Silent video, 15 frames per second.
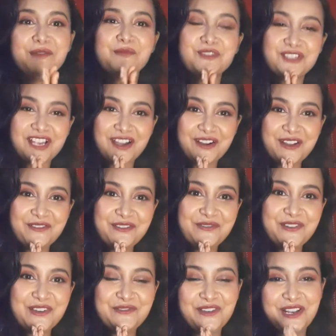Namaskar
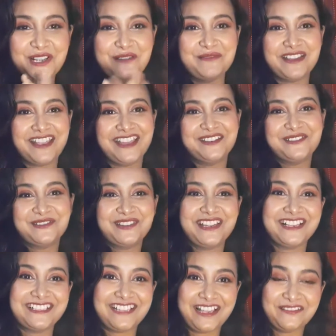everyone, welcome again to
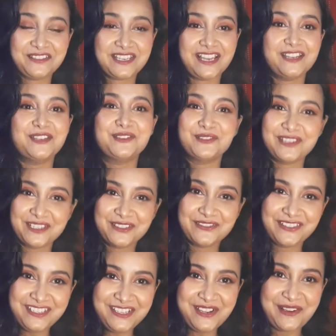Ria's Lifestyle. In today's
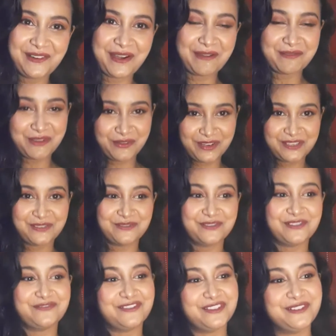video, I'm going to
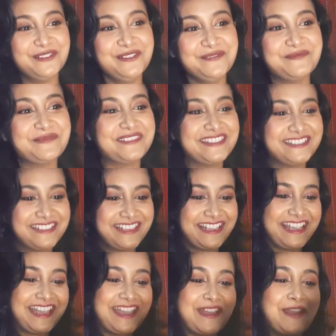review
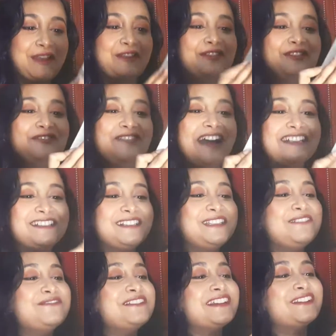
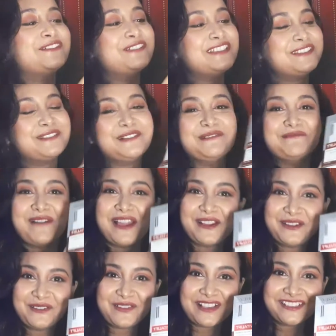Revitalift Crystal
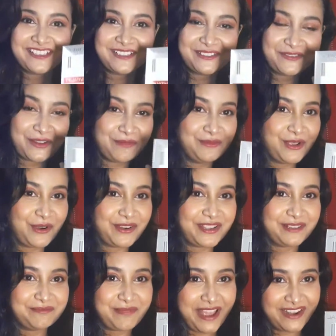Micro Essence from
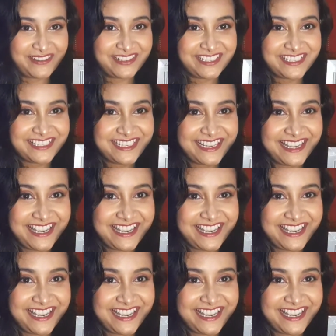Loreal Paris.